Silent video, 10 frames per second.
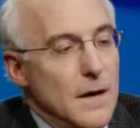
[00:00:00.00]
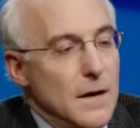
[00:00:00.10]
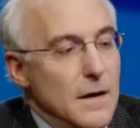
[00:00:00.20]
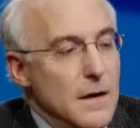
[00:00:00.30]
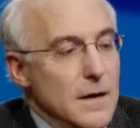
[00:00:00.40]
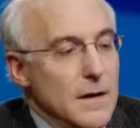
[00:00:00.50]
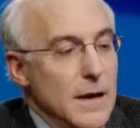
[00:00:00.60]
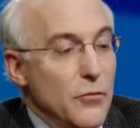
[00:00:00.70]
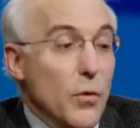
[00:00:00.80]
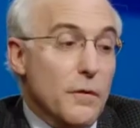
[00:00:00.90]
uh, yeah
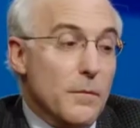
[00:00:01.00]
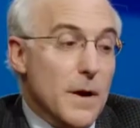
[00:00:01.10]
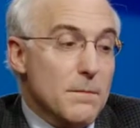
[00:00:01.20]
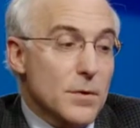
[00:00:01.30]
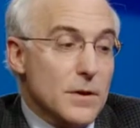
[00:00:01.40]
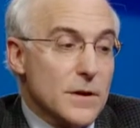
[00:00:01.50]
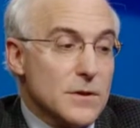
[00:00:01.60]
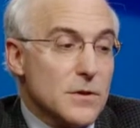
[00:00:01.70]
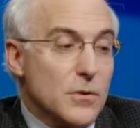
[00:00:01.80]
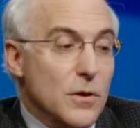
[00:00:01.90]
well for my book
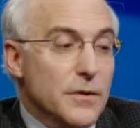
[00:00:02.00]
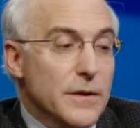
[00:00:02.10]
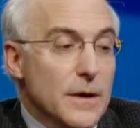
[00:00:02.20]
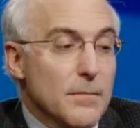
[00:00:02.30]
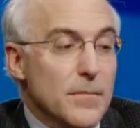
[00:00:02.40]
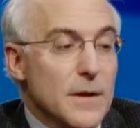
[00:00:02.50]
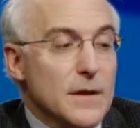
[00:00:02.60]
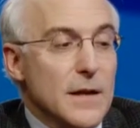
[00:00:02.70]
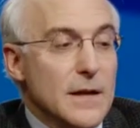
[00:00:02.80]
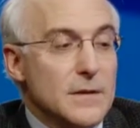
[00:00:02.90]
it's called um, uh,
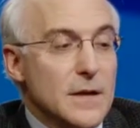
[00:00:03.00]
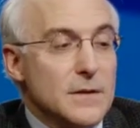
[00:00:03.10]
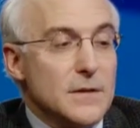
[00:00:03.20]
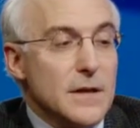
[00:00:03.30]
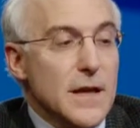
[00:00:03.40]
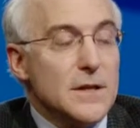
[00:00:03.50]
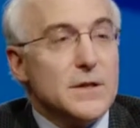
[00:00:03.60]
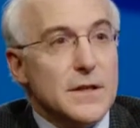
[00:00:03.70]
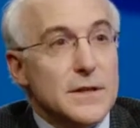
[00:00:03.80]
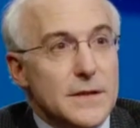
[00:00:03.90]
it's the
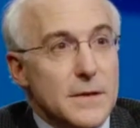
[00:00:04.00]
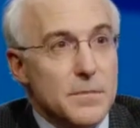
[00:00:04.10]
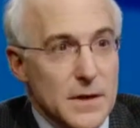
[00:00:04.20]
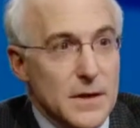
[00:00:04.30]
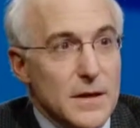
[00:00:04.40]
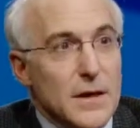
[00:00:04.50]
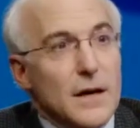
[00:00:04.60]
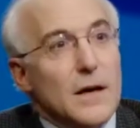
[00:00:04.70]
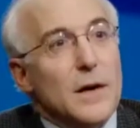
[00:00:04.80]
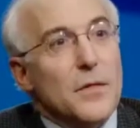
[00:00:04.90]
http
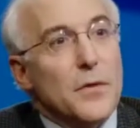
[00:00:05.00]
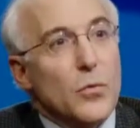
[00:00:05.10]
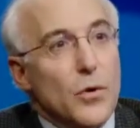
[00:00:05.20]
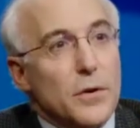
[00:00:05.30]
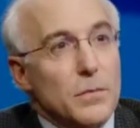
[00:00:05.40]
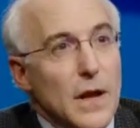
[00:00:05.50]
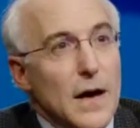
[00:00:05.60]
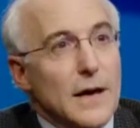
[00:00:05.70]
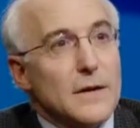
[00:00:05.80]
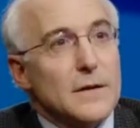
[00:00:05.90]
uh,
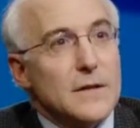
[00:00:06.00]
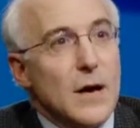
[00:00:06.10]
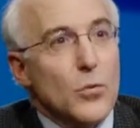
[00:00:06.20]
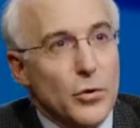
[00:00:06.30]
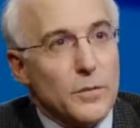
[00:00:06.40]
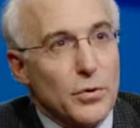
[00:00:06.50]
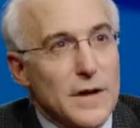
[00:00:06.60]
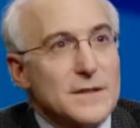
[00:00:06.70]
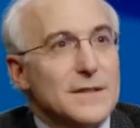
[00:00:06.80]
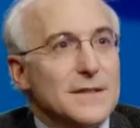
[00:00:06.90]

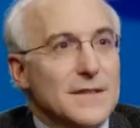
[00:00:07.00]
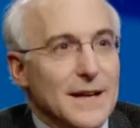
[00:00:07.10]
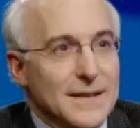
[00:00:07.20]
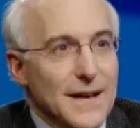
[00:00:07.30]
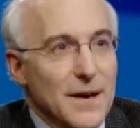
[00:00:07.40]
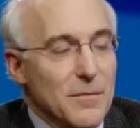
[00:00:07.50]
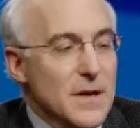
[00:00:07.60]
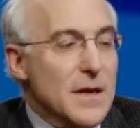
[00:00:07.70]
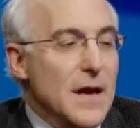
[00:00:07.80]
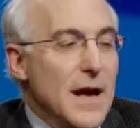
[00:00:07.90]
thewaterblog.wordpress.com okay.
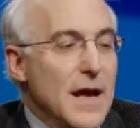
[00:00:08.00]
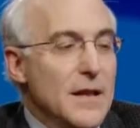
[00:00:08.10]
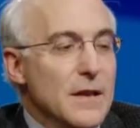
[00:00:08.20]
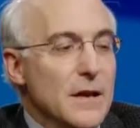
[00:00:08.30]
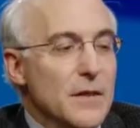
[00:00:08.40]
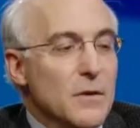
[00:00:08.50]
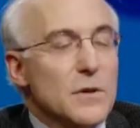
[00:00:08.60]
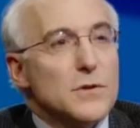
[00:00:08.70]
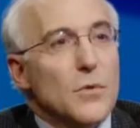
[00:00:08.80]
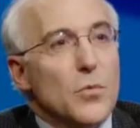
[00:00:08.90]
and uh, there
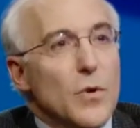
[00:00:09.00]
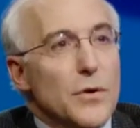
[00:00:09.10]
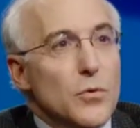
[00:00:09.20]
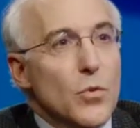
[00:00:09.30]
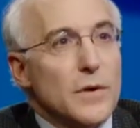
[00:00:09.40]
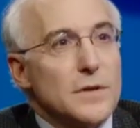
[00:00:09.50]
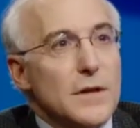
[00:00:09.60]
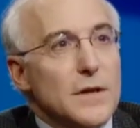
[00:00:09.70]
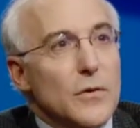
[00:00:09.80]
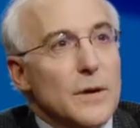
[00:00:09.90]
is a, a, new water
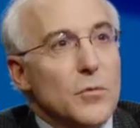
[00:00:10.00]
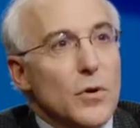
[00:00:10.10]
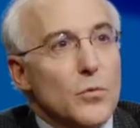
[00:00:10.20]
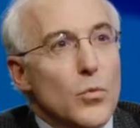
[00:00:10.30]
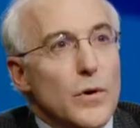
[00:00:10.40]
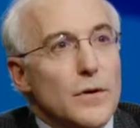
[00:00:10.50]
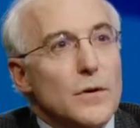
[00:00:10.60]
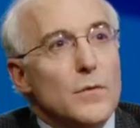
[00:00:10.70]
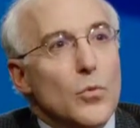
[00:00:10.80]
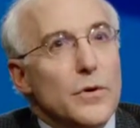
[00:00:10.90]
site going up called
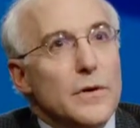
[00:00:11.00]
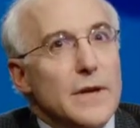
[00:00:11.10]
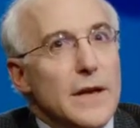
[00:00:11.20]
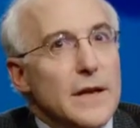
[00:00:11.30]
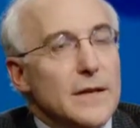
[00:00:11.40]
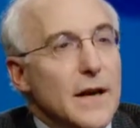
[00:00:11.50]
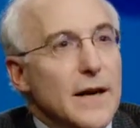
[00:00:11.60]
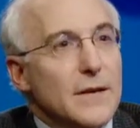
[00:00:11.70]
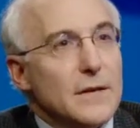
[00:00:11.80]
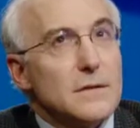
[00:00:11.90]
water waterday.com
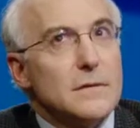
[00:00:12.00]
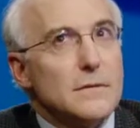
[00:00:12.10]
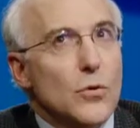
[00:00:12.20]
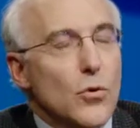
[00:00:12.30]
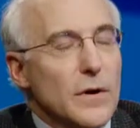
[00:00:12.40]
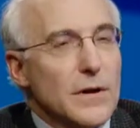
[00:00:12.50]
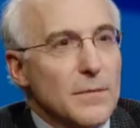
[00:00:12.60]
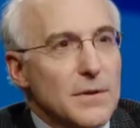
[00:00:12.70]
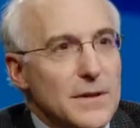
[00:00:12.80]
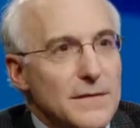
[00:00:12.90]
org, I
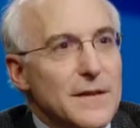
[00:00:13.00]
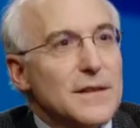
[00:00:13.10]
believe it is.